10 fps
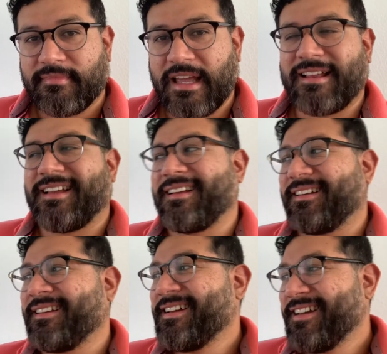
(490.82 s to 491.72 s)

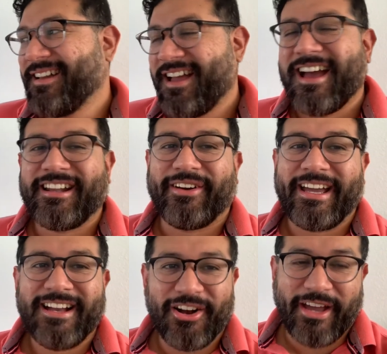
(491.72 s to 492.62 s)

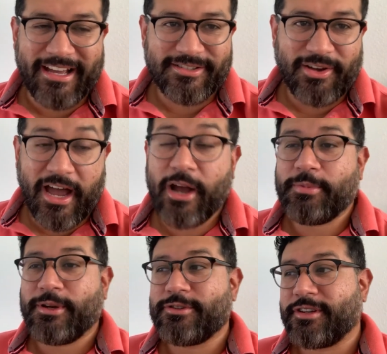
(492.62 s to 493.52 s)
Anyway, okay, so I
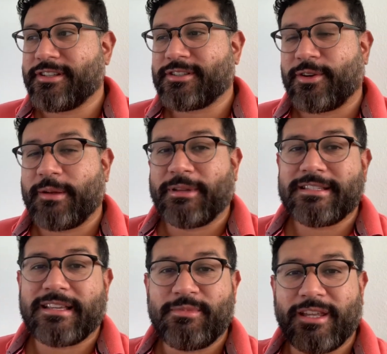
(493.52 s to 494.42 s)
hope you enjoyed this story.
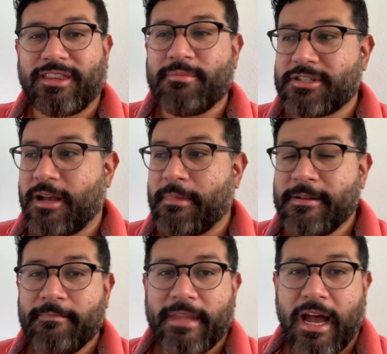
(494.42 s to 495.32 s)
Please give me a thumbs up,
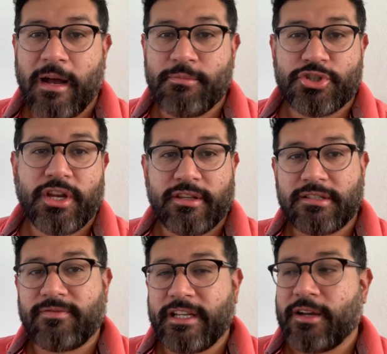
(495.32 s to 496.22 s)
share
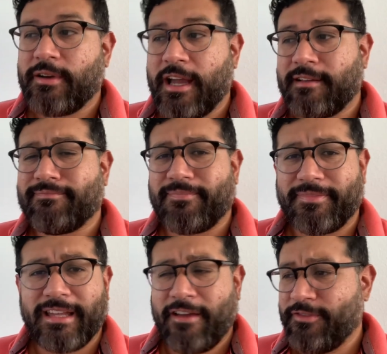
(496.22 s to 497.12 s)
this video, and
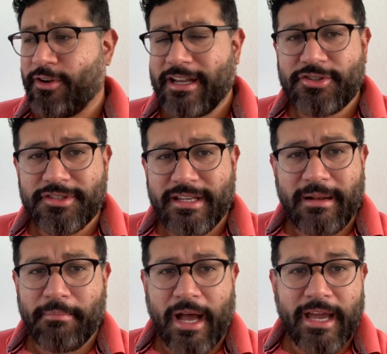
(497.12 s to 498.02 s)
if you're interested
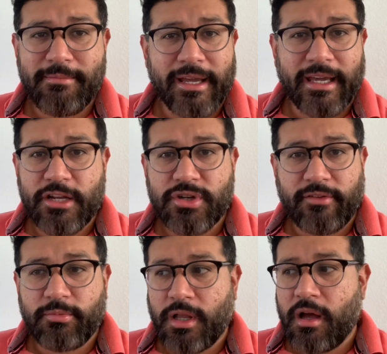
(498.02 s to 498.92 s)
in buying my gay
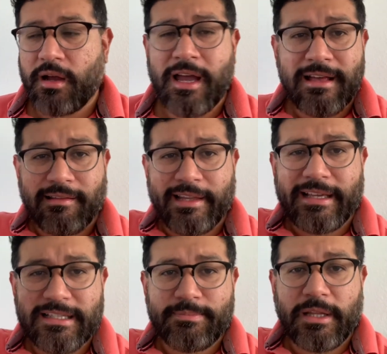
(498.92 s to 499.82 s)
travel blog,
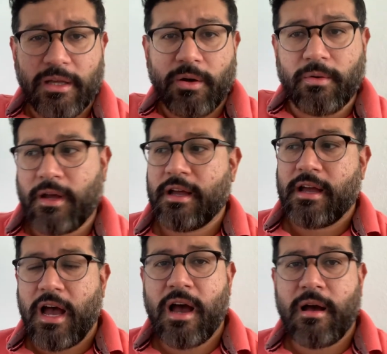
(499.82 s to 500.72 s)
link is below.
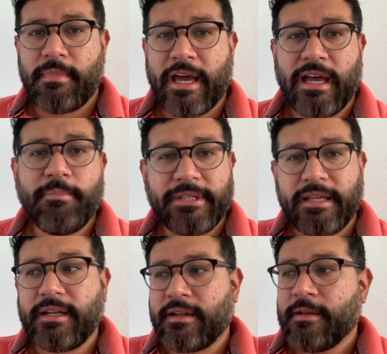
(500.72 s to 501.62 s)
I
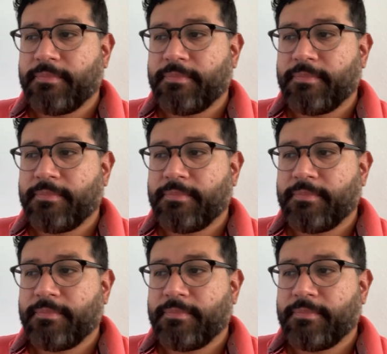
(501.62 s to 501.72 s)
update it